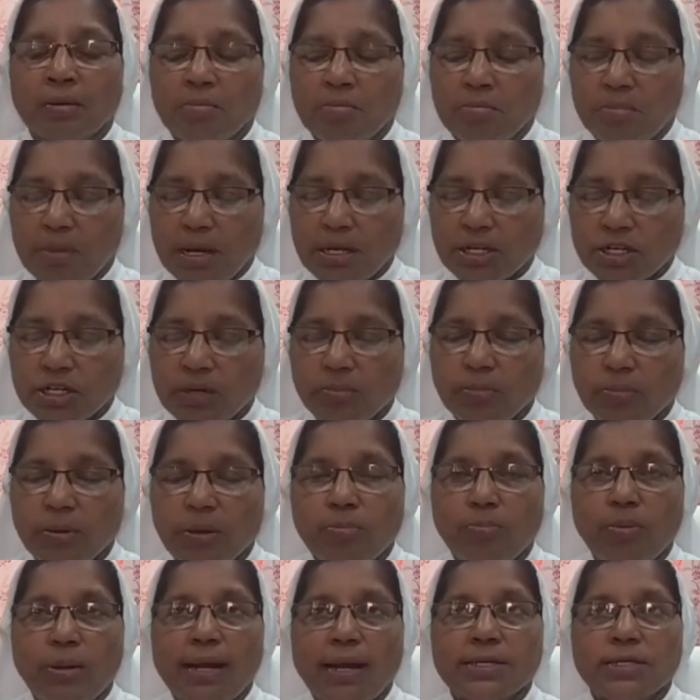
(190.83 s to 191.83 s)
May she be
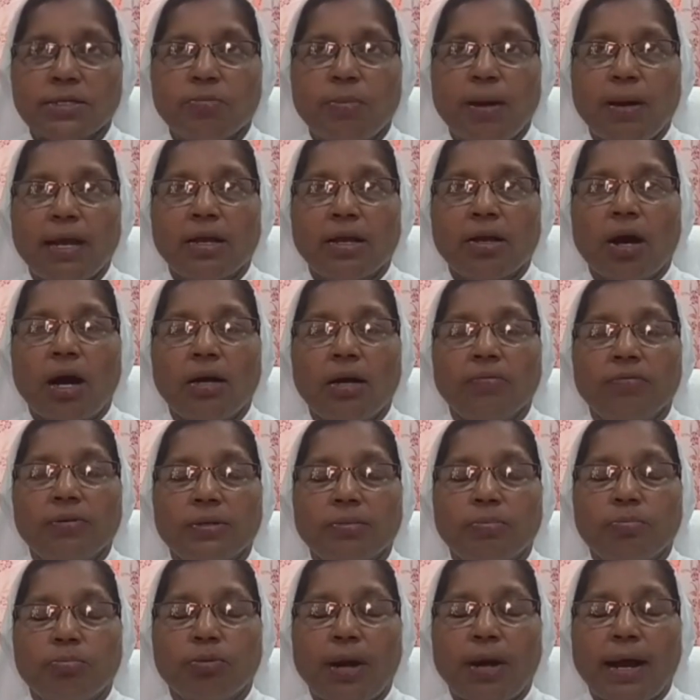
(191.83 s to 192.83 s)
blessed by God
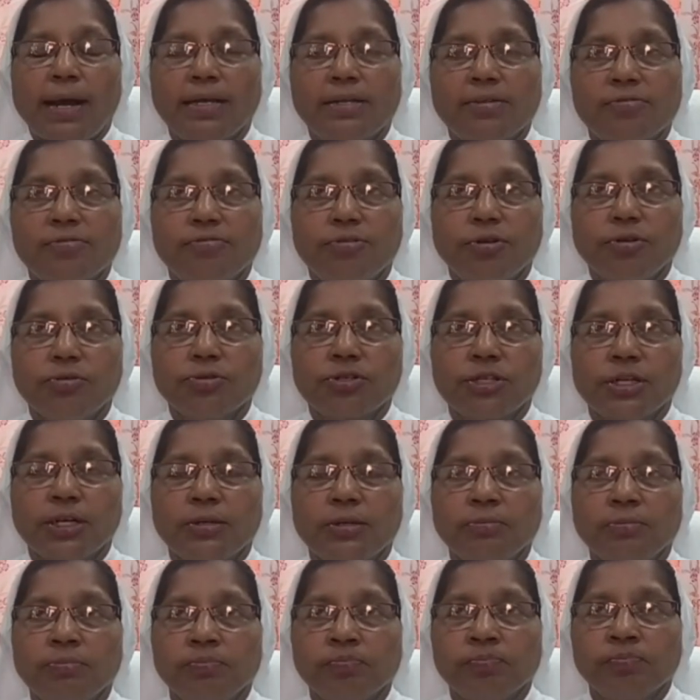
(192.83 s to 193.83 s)
with bright
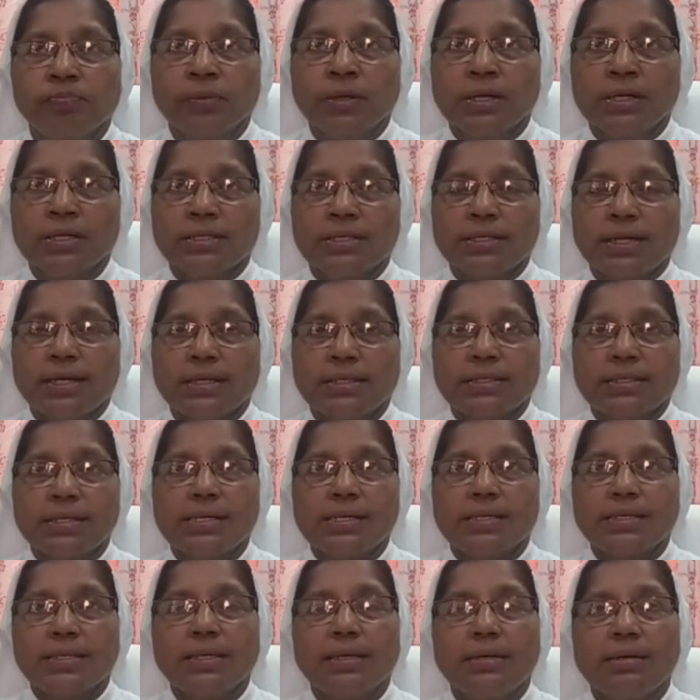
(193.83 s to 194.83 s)
future,
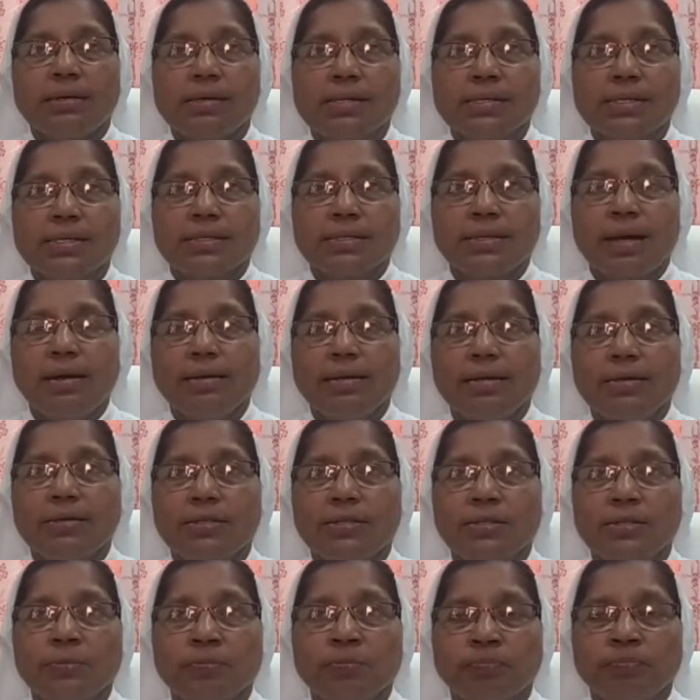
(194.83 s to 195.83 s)
success in her
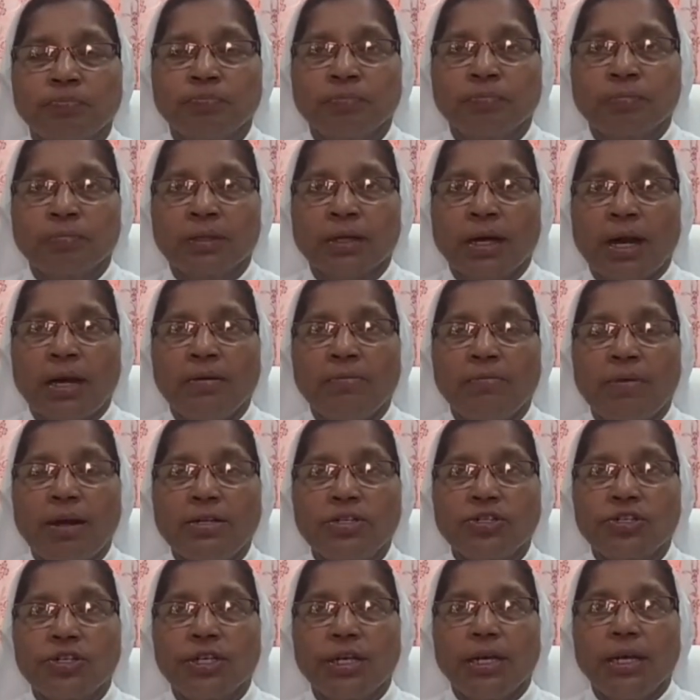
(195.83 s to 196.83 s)
studies, and
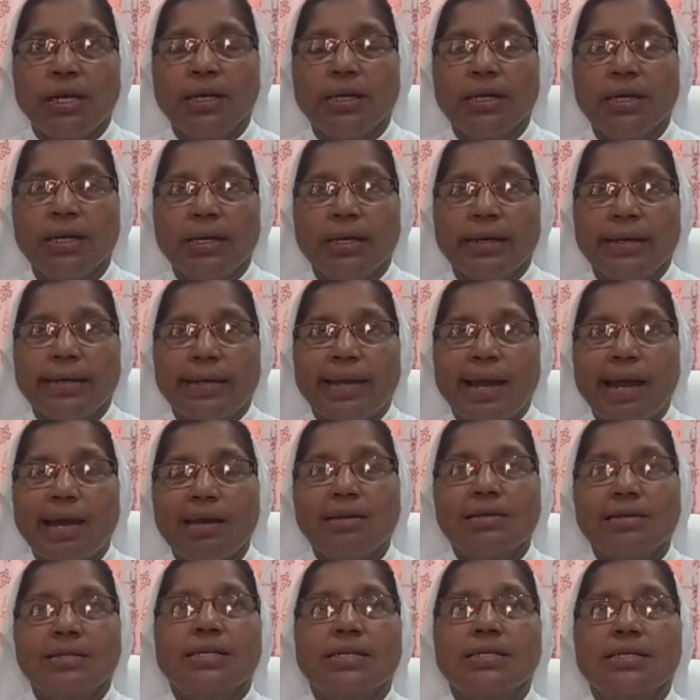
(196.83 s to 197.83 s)
when she
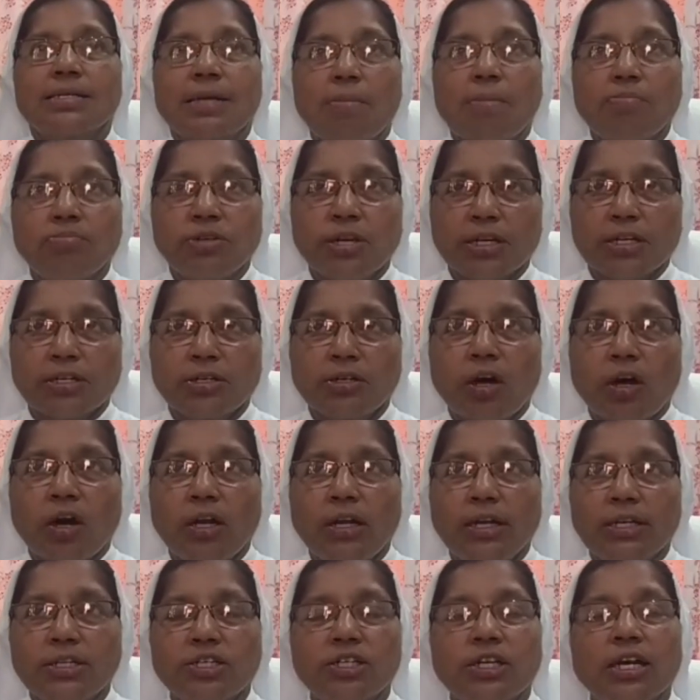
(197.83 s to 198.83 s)
gains the subject
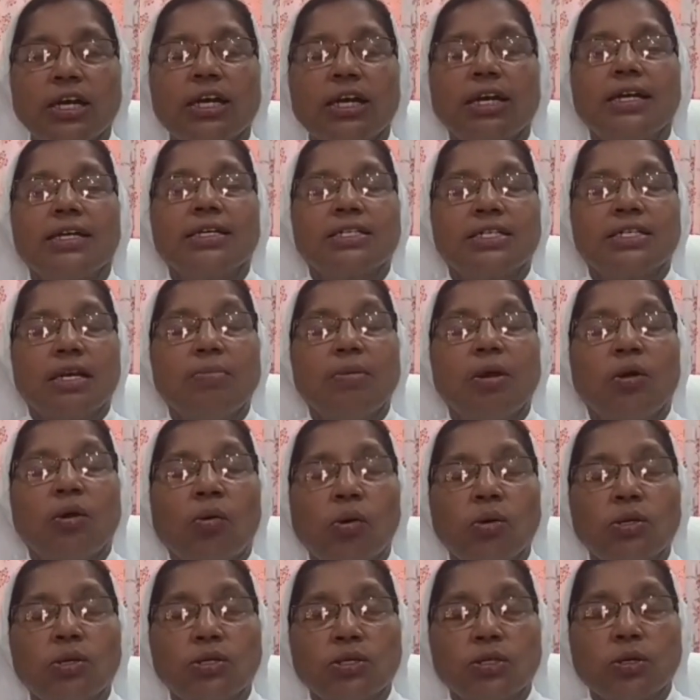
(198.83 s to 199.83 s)
knowledge, she may
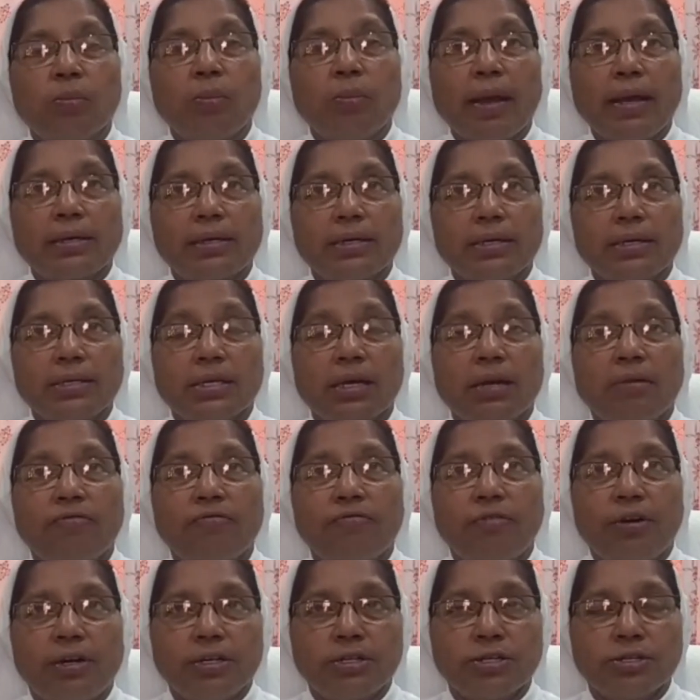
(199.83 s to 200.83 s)
also make herself
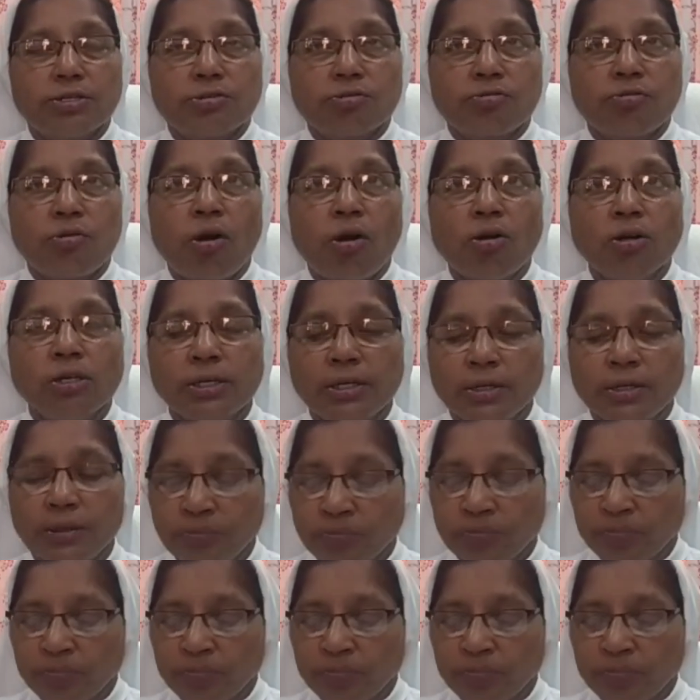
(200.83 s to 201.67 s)
very strong,